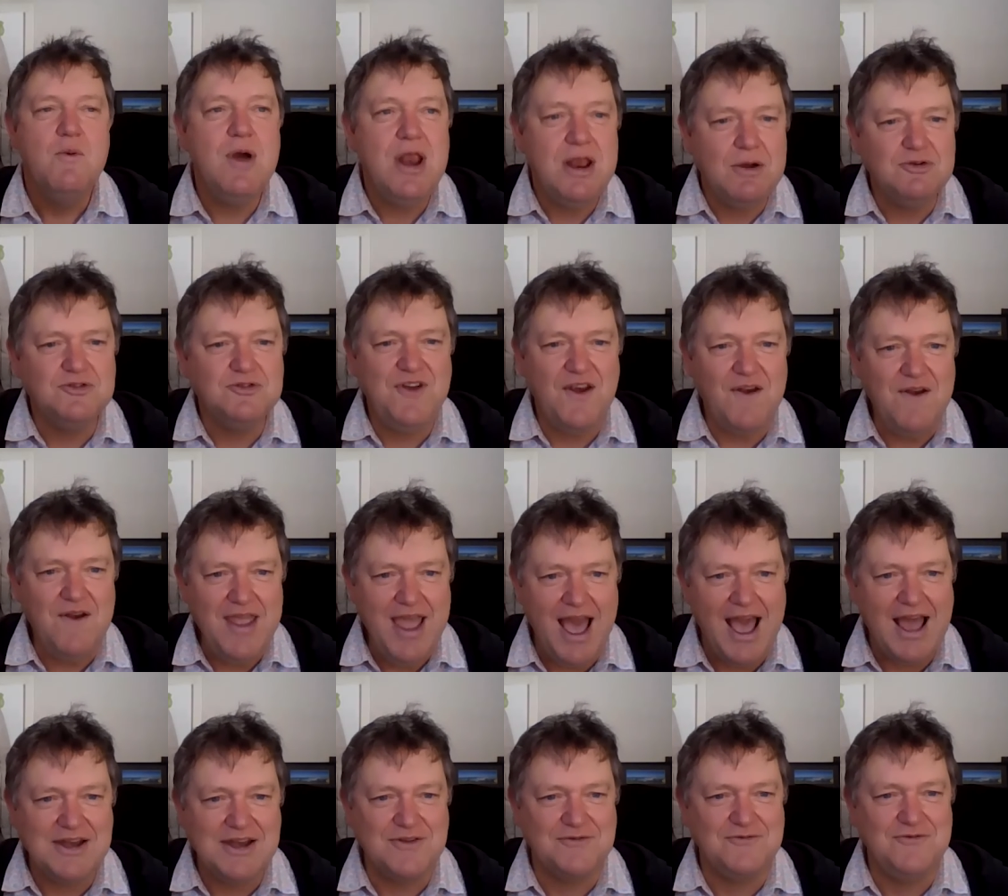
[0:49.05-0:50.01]
Well, it was very
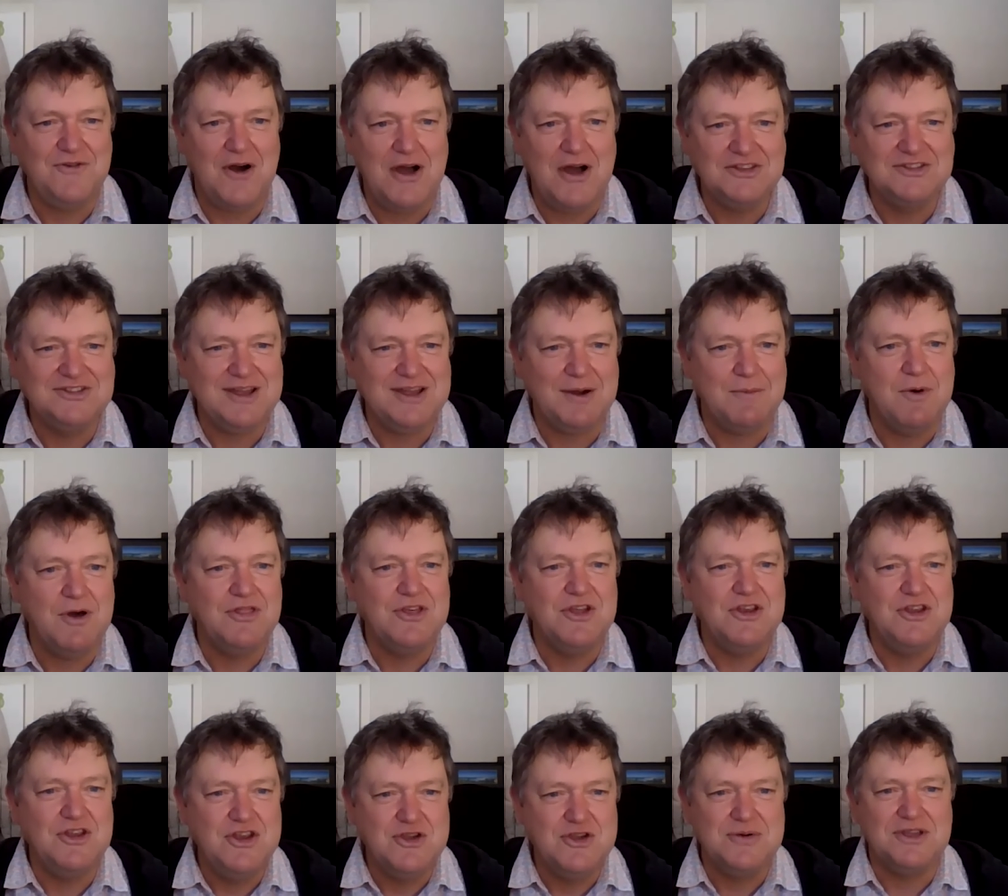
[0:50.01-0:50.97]
hard to find someone
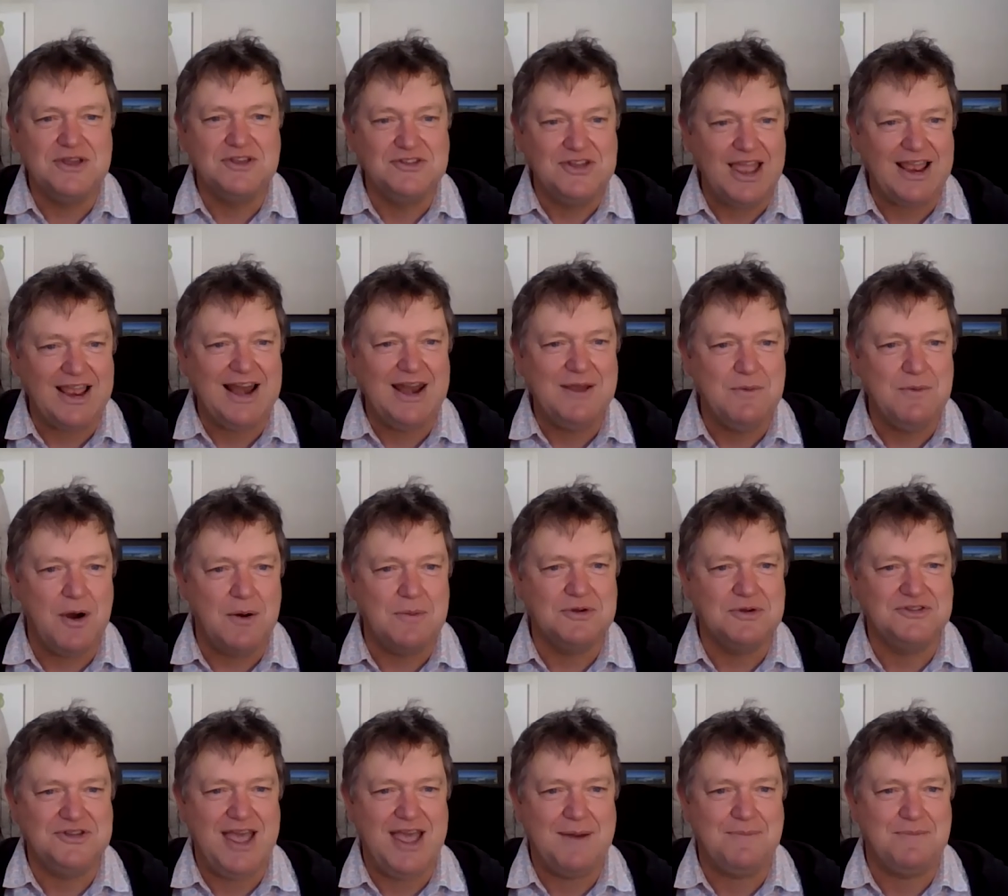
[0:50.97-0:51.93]
that knew exactly
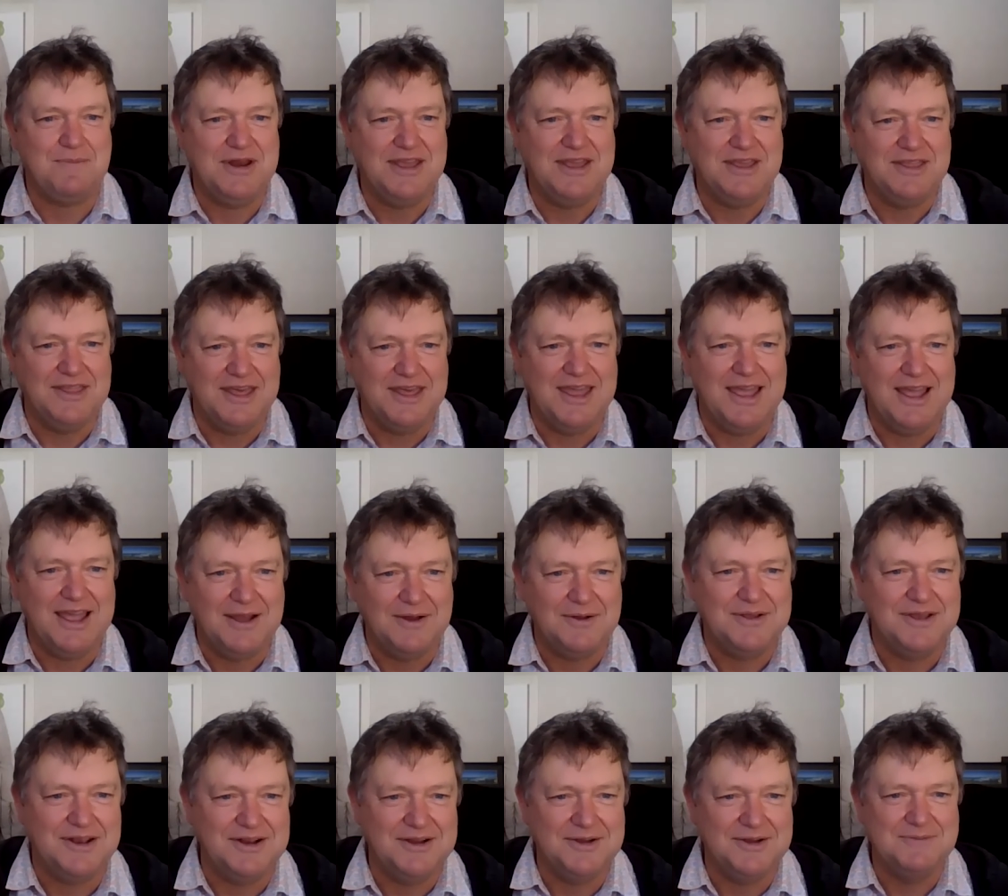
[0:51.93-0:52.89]
what was happening there.
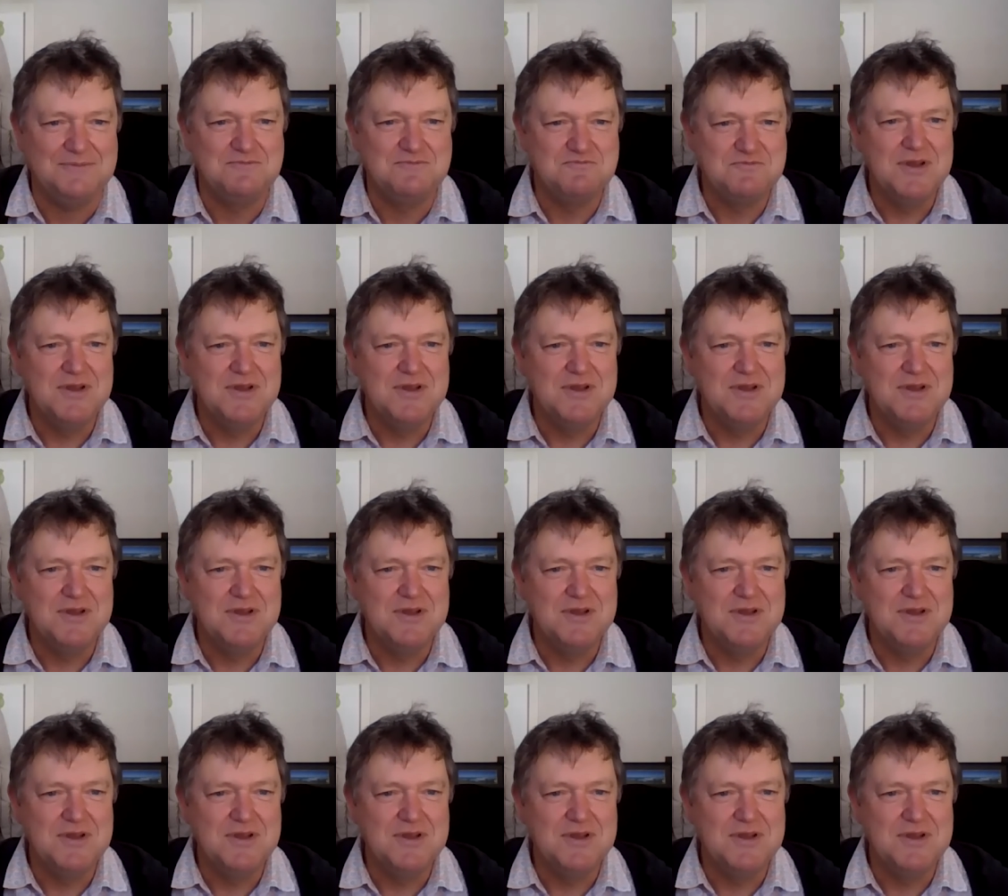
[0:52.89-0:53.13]
Yeah, you know?